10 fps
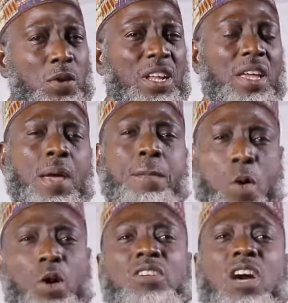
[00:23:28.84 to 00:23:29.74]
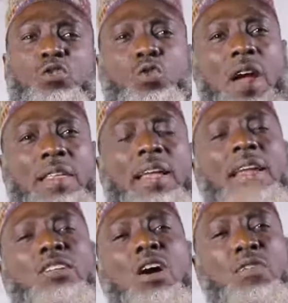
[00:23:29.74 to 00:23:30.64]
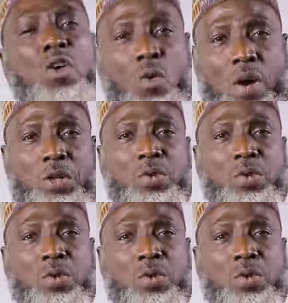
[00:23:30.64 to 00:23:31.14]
for the importer to write a letter of inquiry